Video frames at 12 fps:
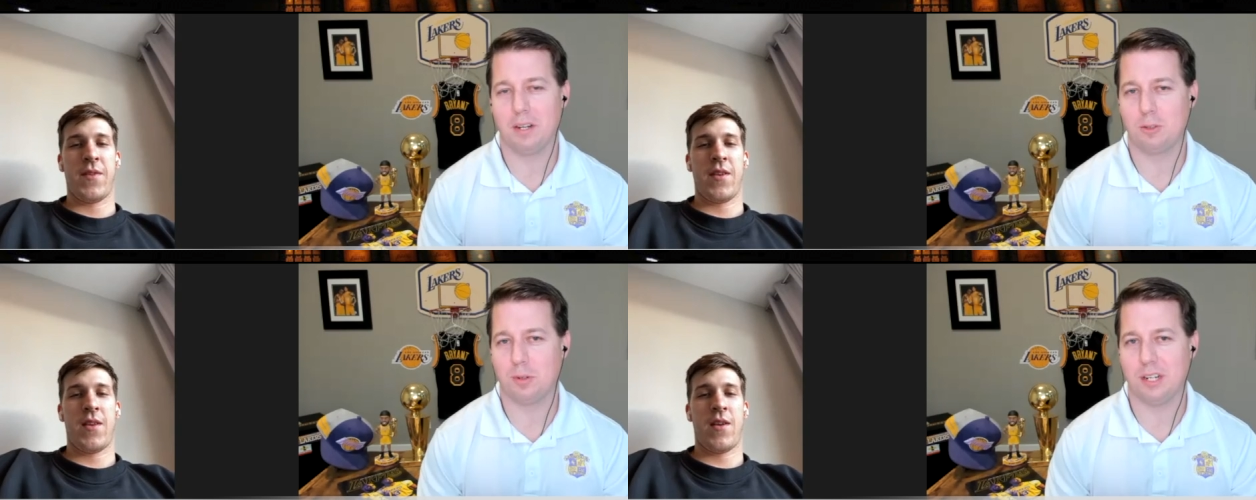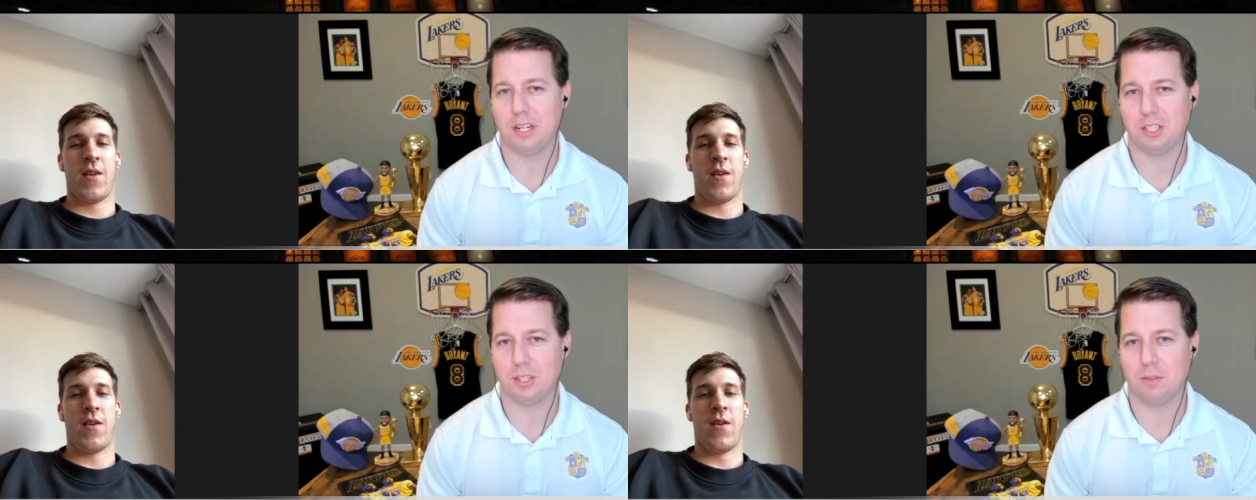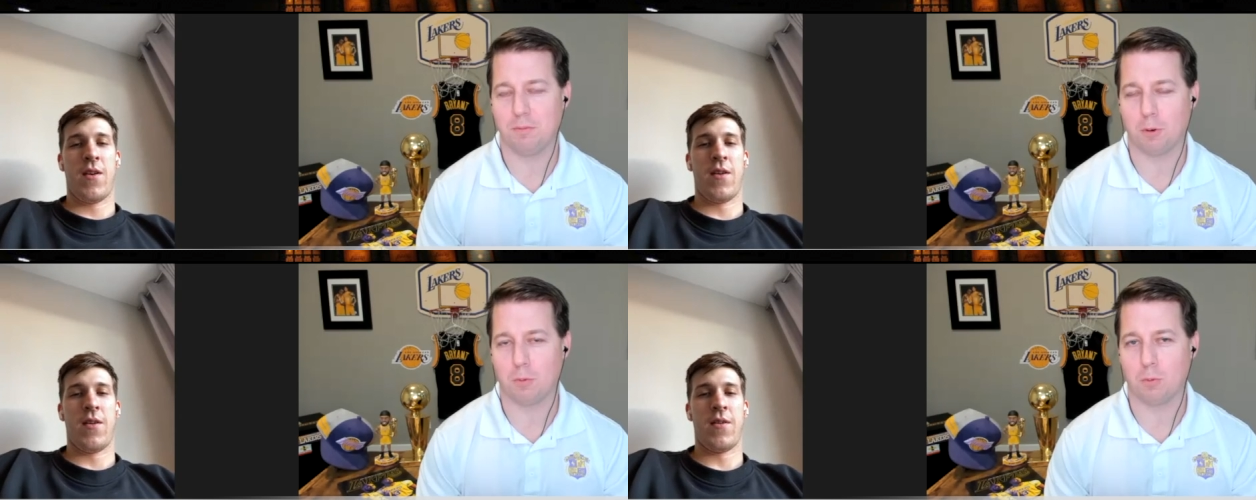Speaker 1: been a
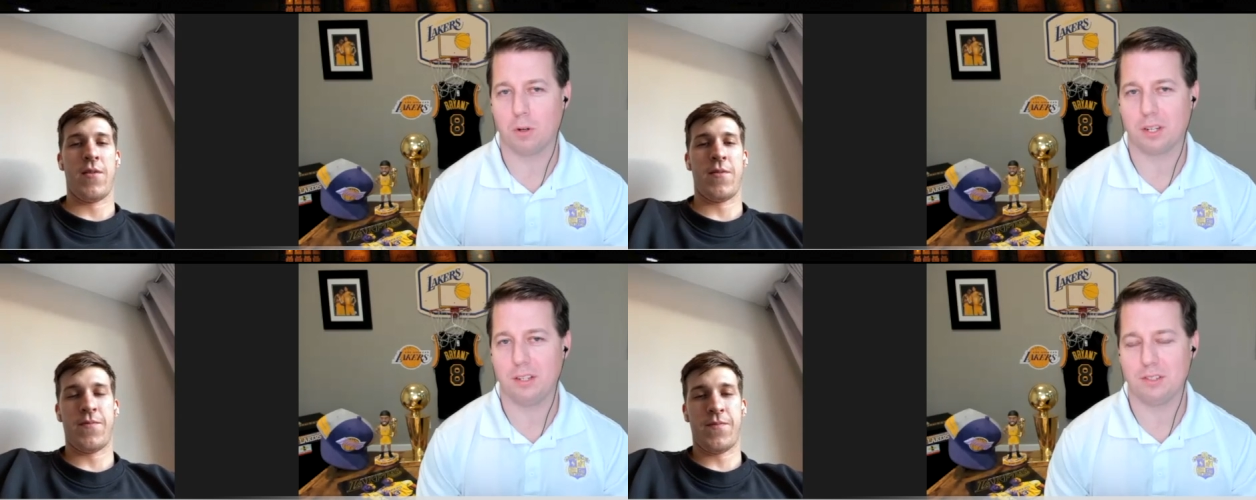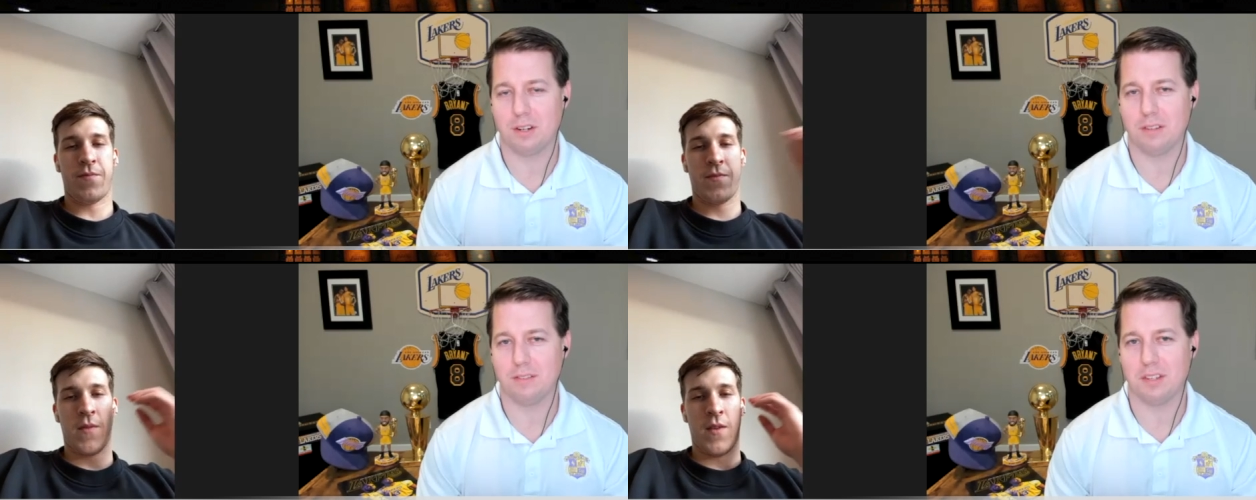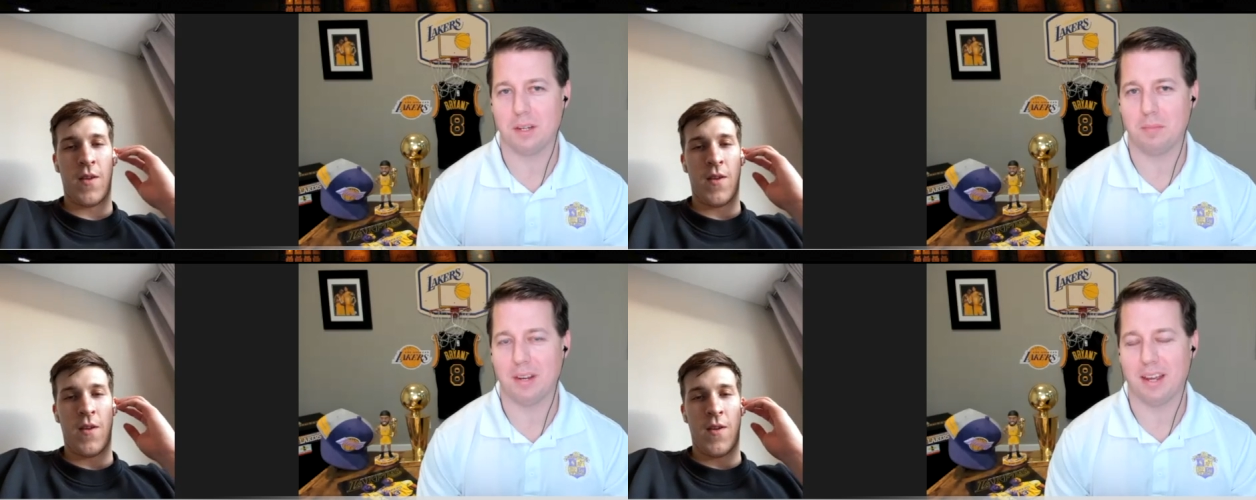tradition for rookies on a
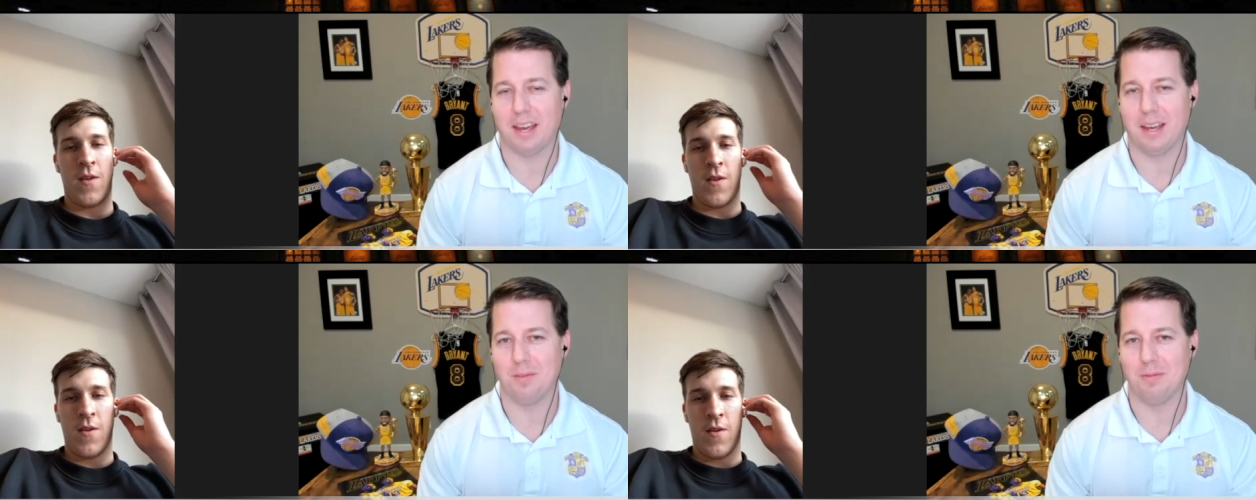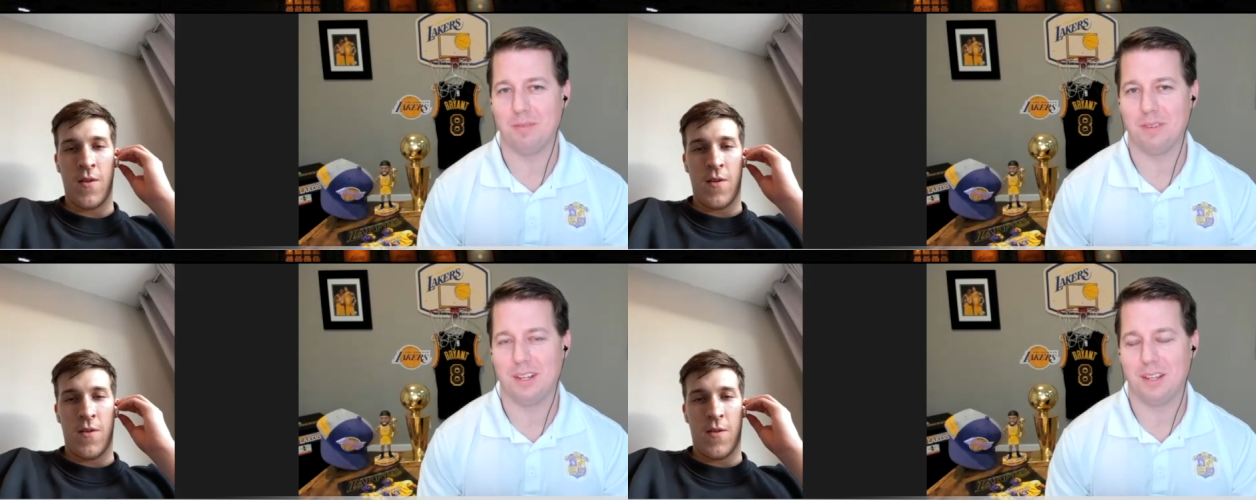team to have